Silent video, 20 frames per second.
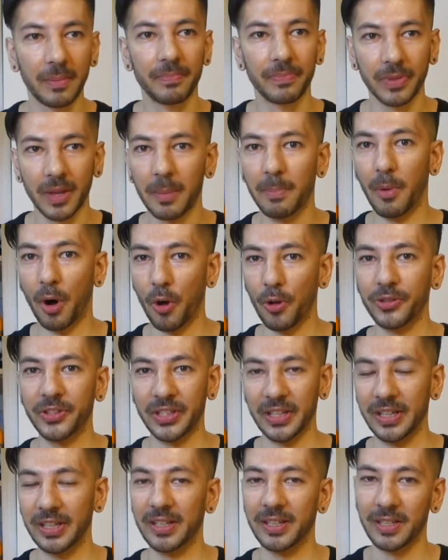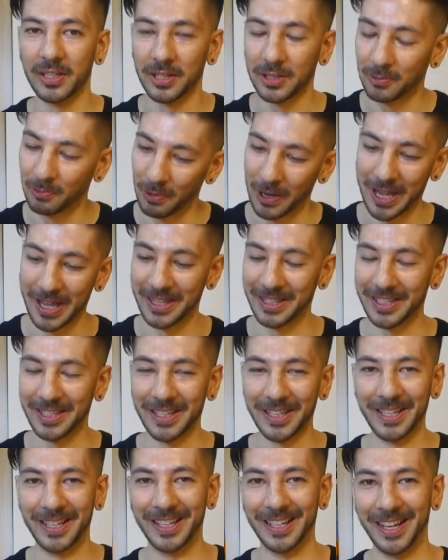Malty, sweet,
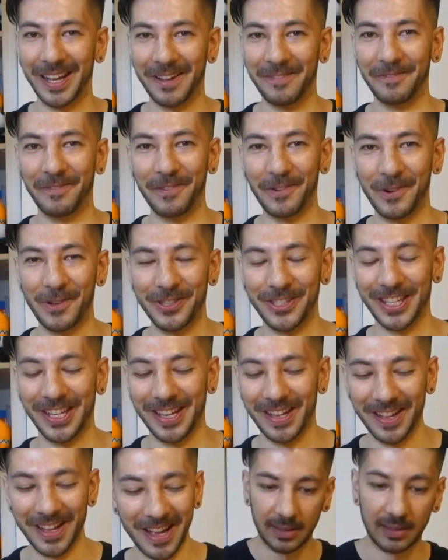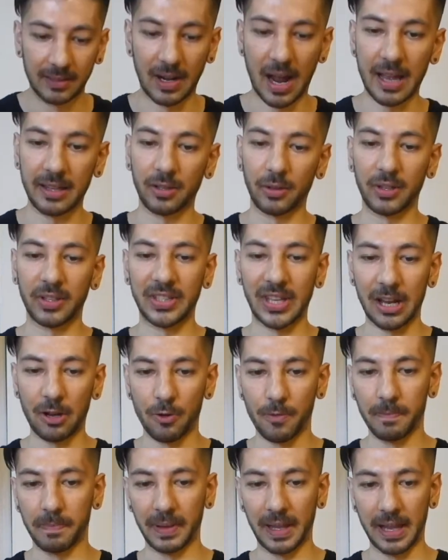and fruity. Right on the
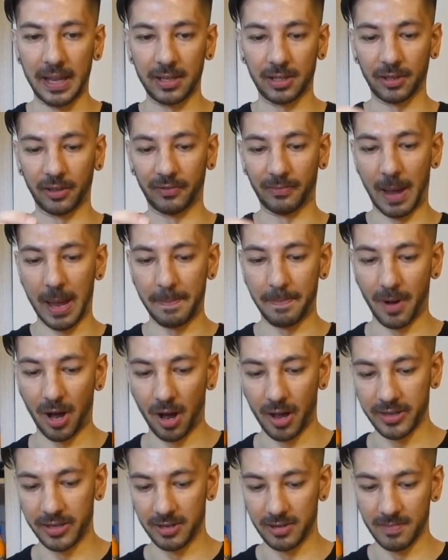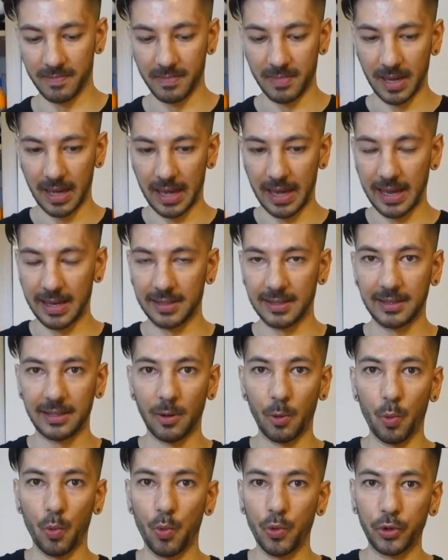second place of my podium is the
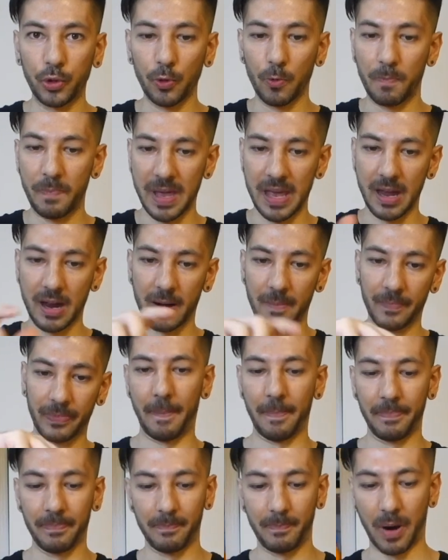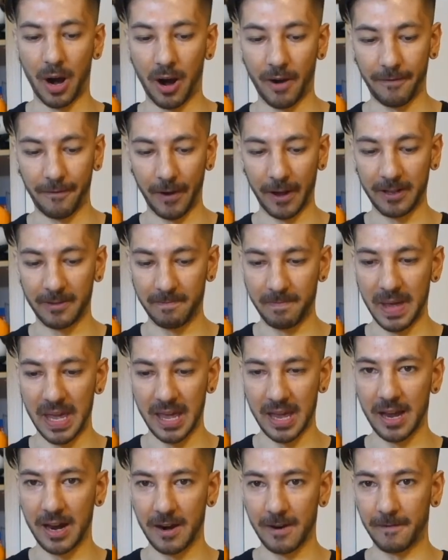Wusu beer. Perfect
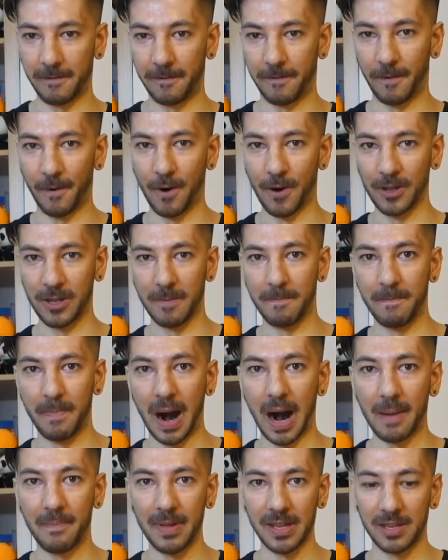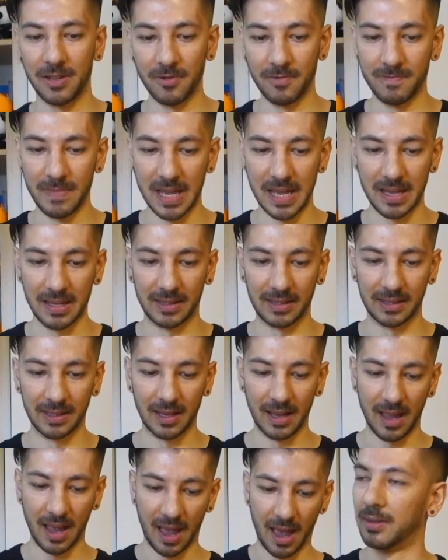beer for the barbecue meat.
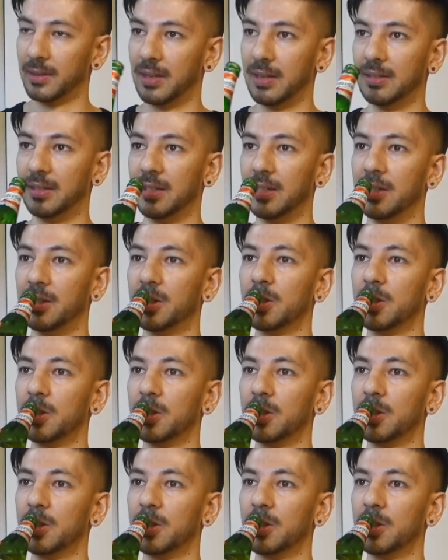This is